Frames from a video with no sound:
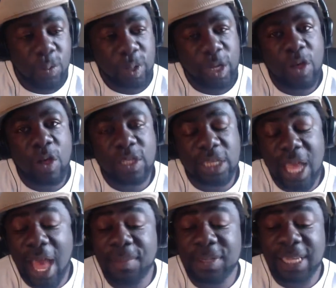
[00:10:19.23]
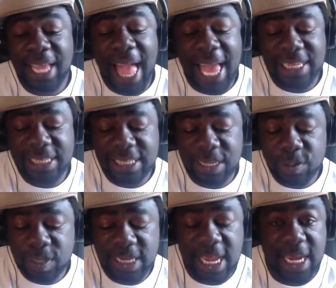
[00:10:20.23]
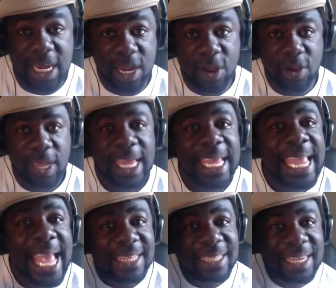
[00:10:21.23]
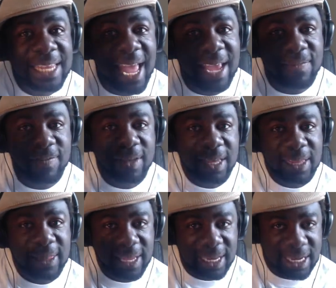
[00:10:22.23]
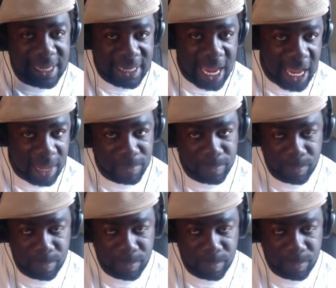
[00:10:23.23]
When he calls the cops, the guy is still standing there. He has a knife in his hand.